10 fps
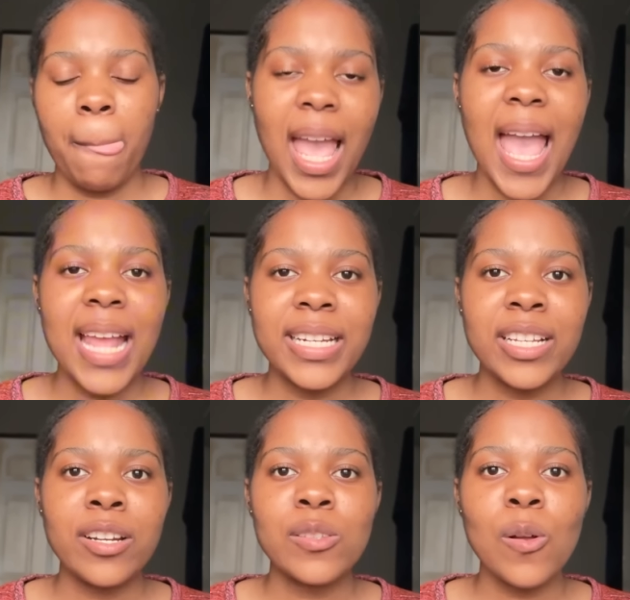And it
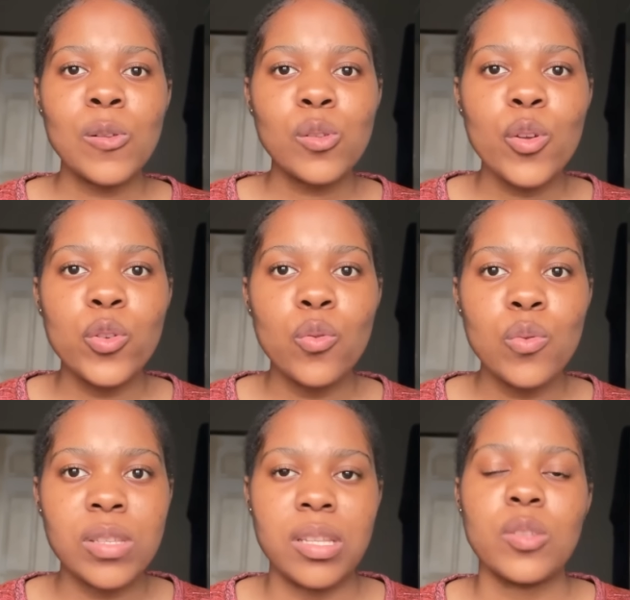is also
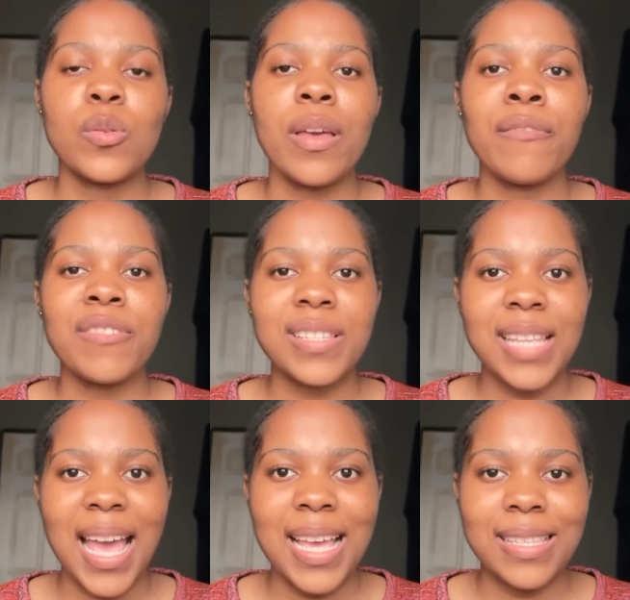used to
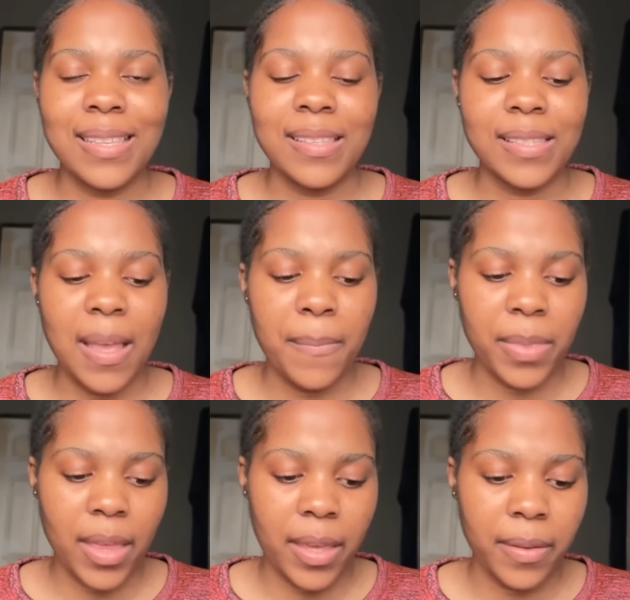emphasize
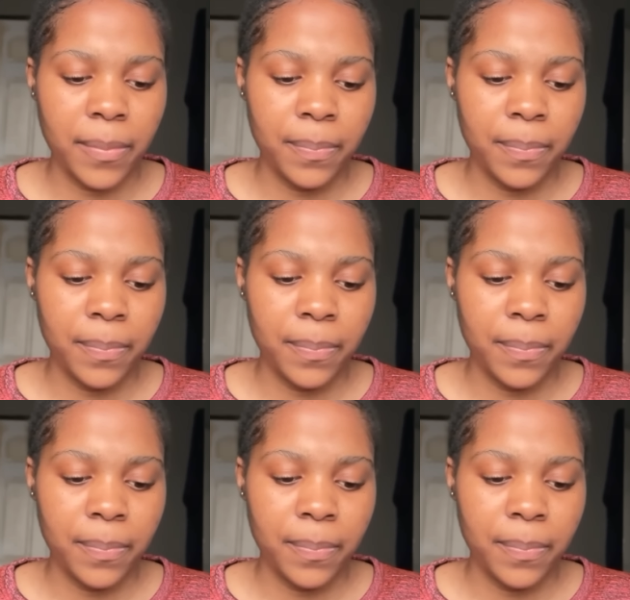something.